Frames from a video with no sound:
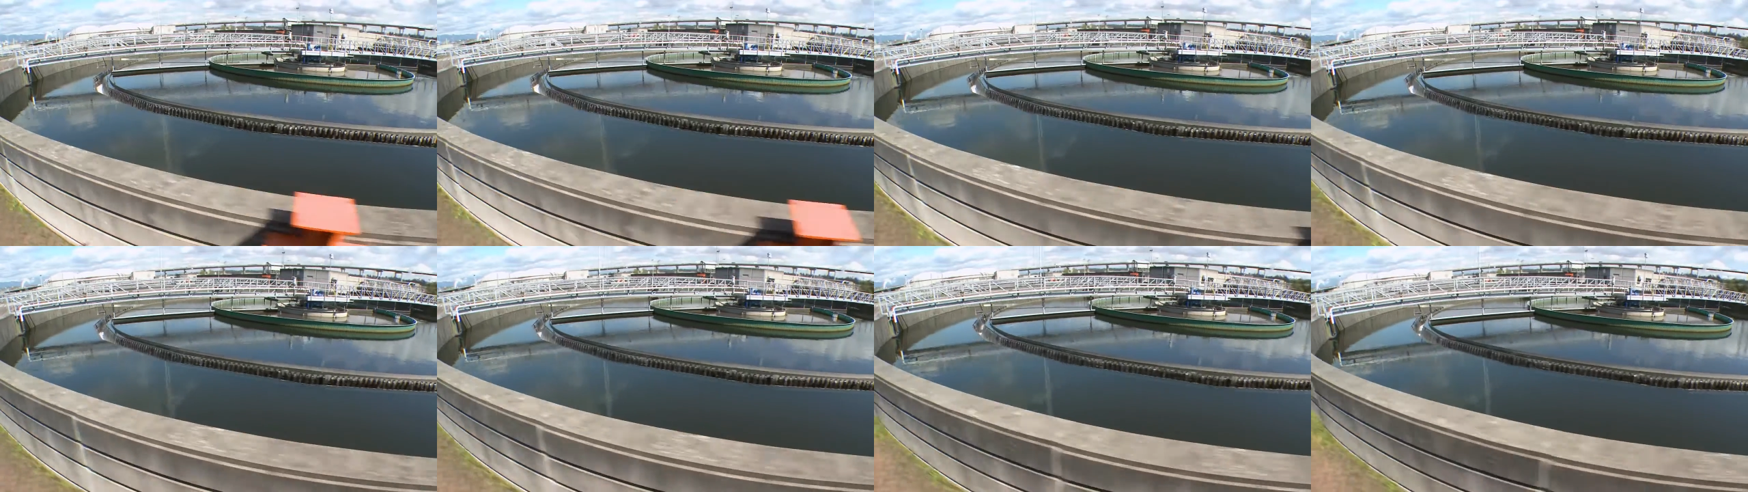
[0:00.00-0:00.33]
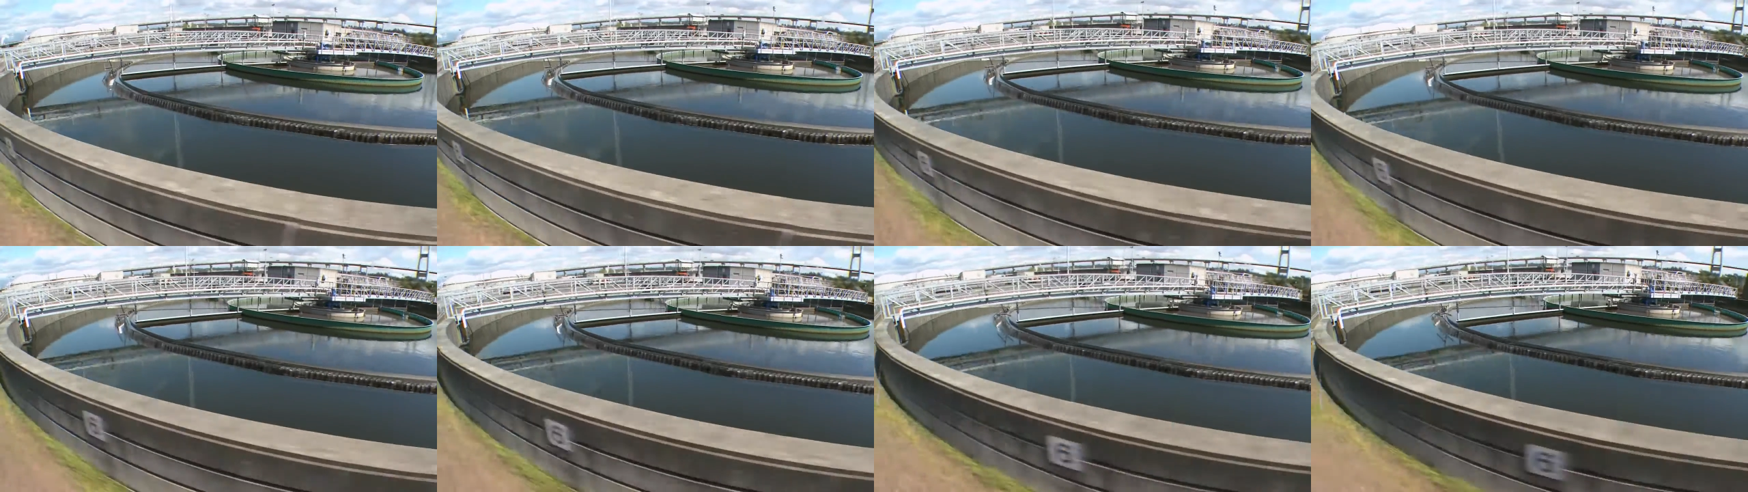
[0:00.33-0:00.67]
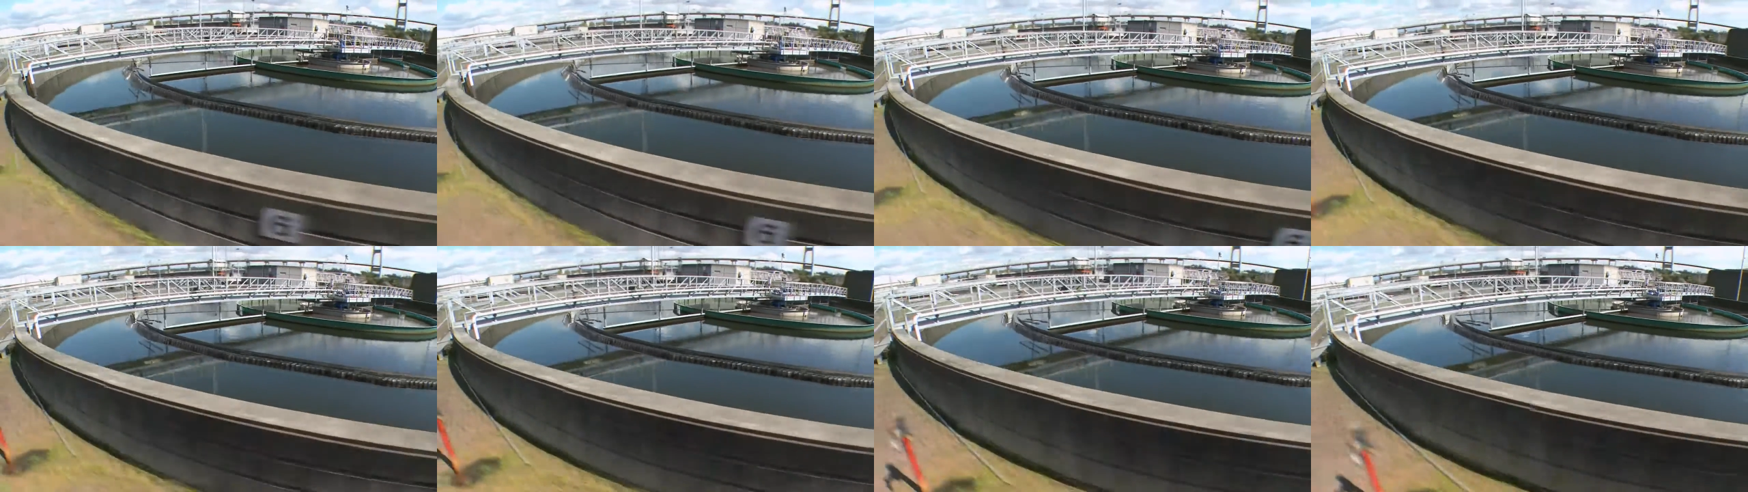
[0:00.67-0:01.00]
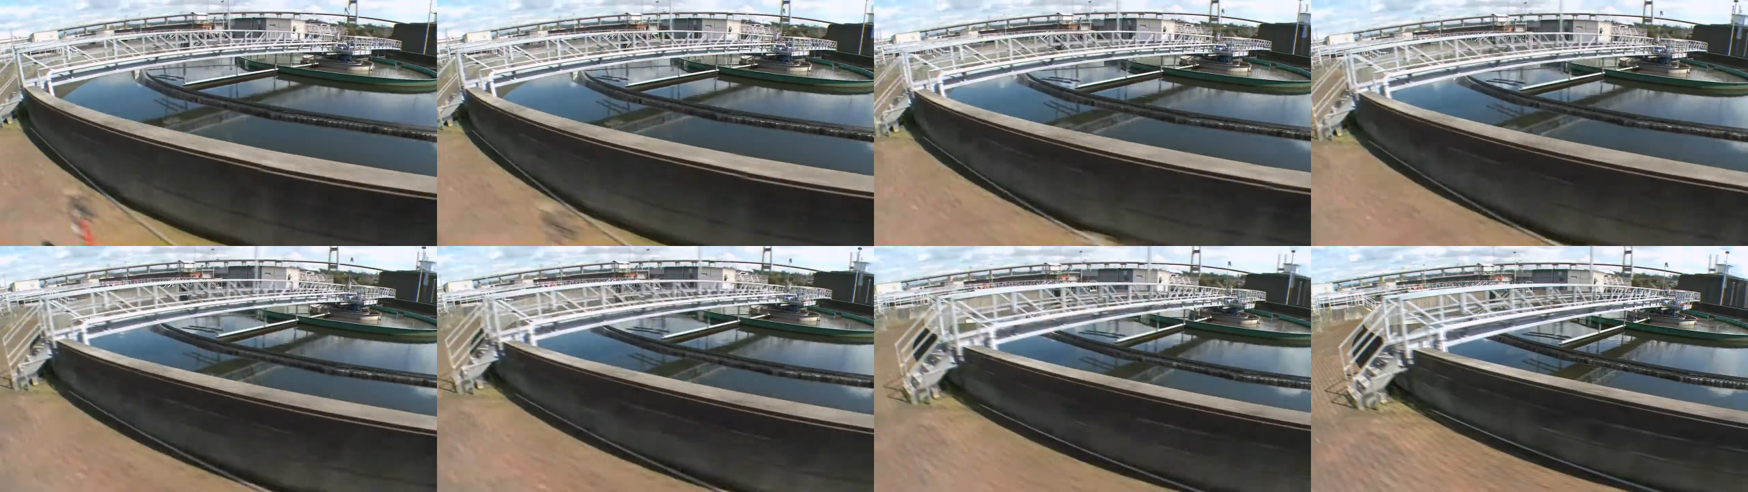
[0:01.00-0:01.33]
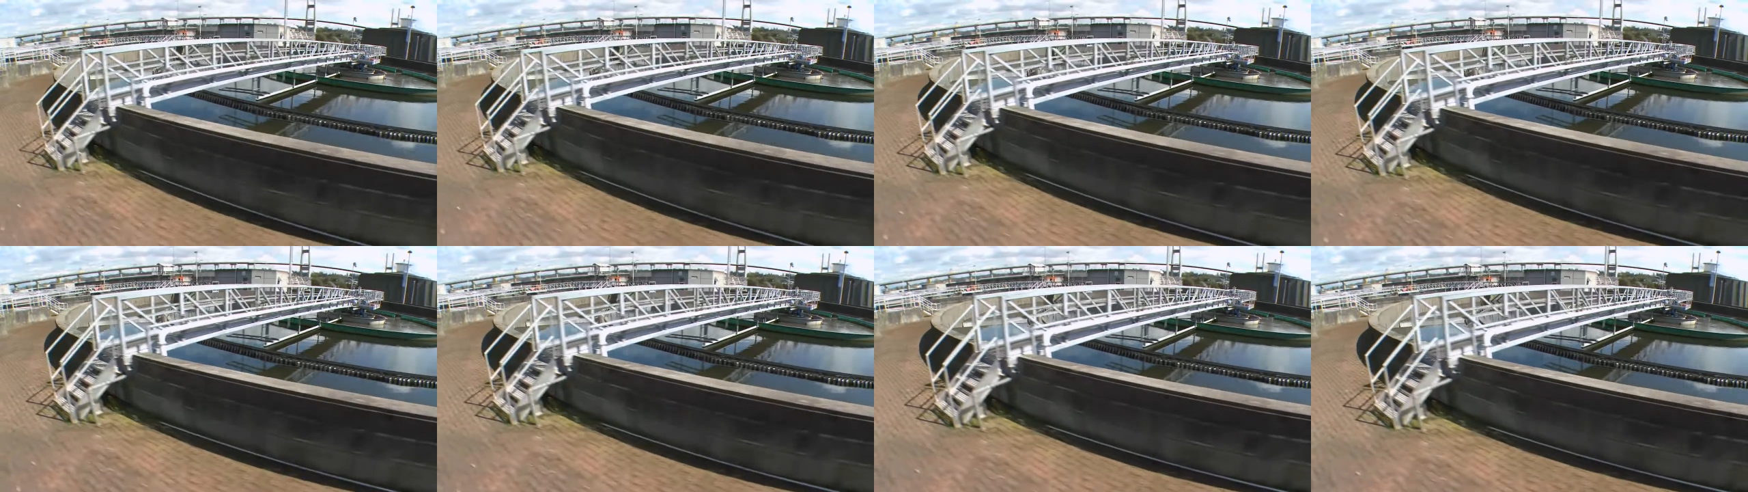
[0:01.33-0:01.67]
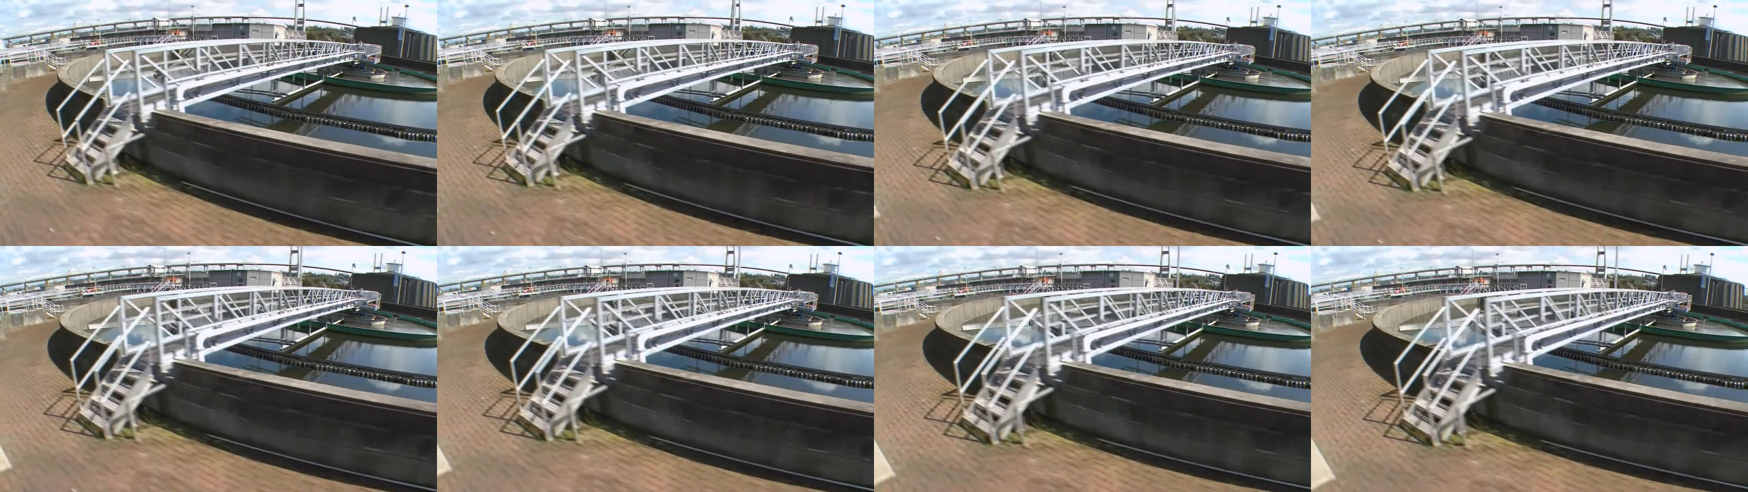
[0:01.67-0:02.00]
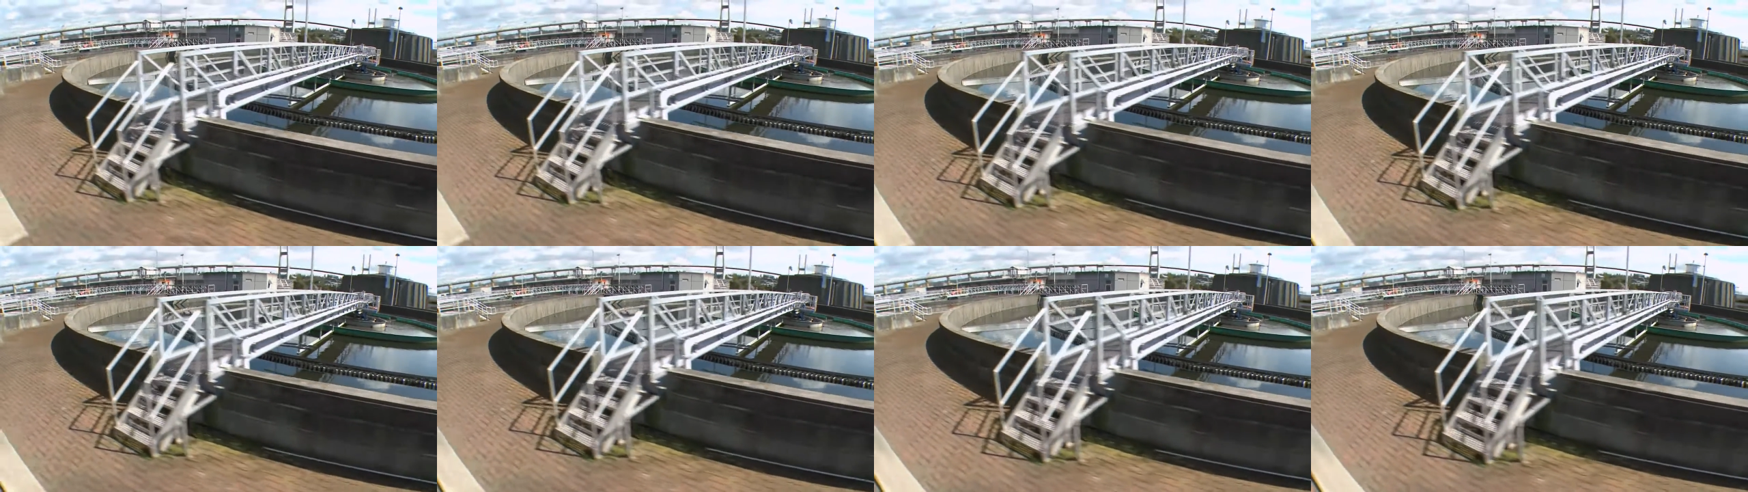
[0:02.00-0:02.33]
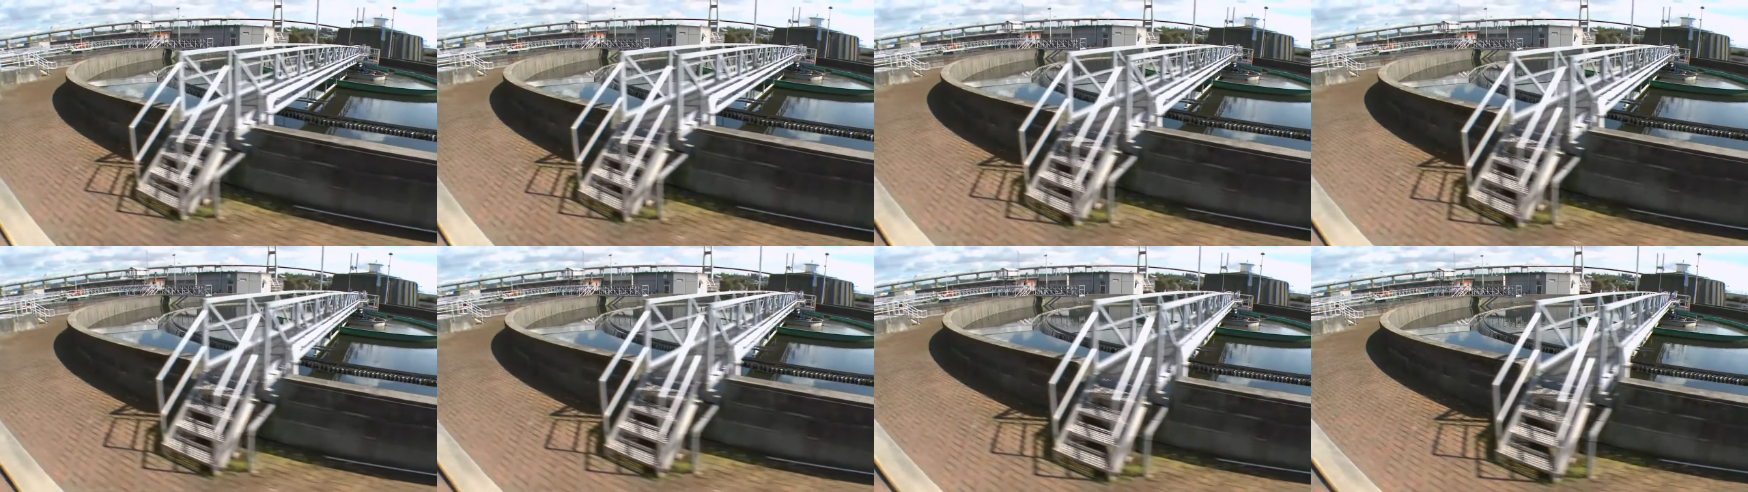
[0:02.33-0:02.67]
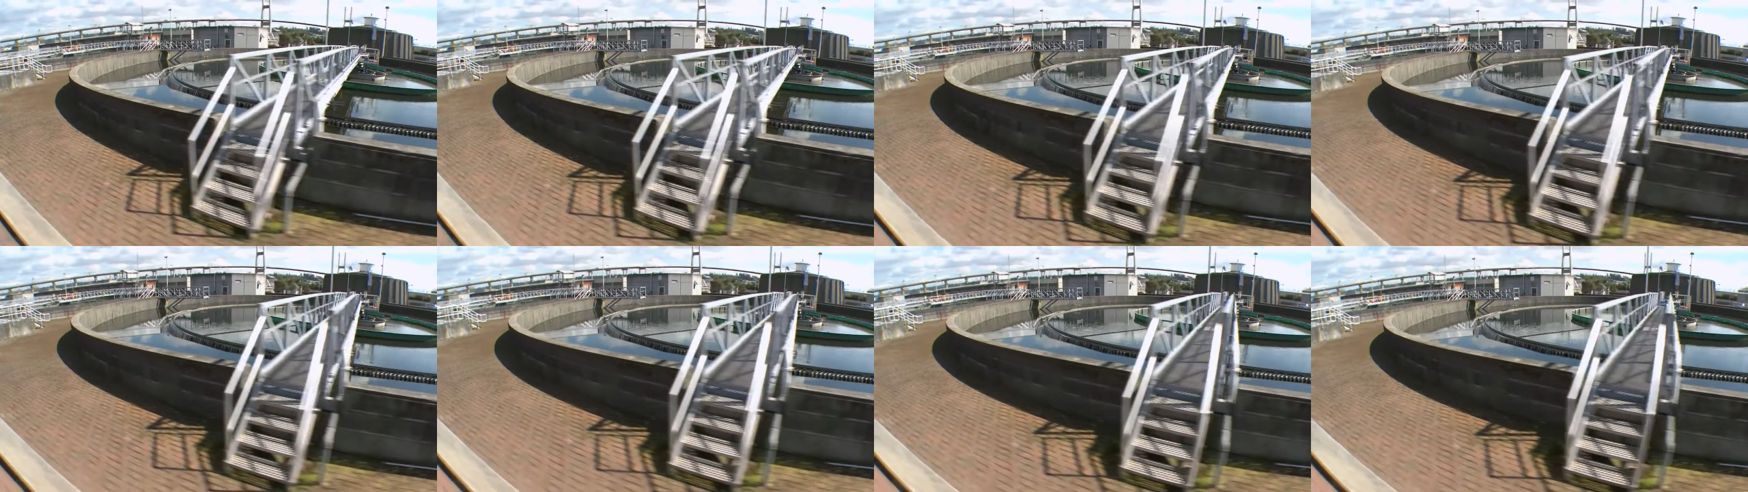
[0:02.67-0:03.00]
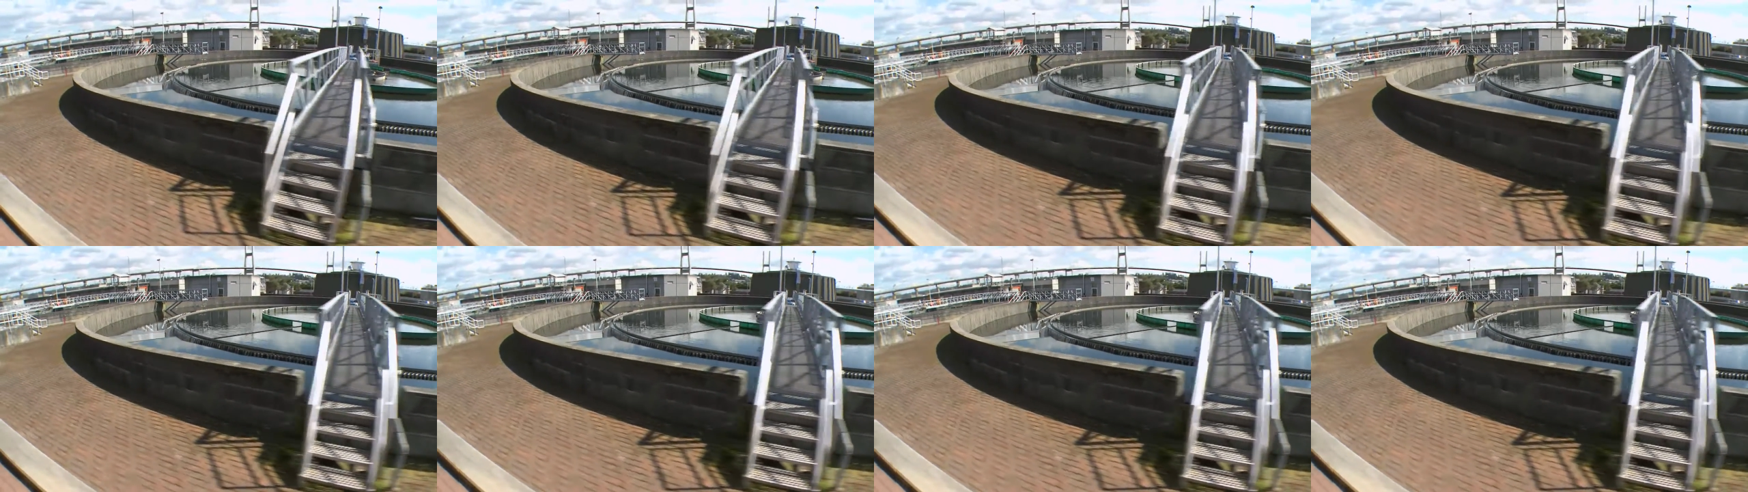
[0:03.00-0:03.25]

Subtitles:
No face is visible, so there are no lips to read.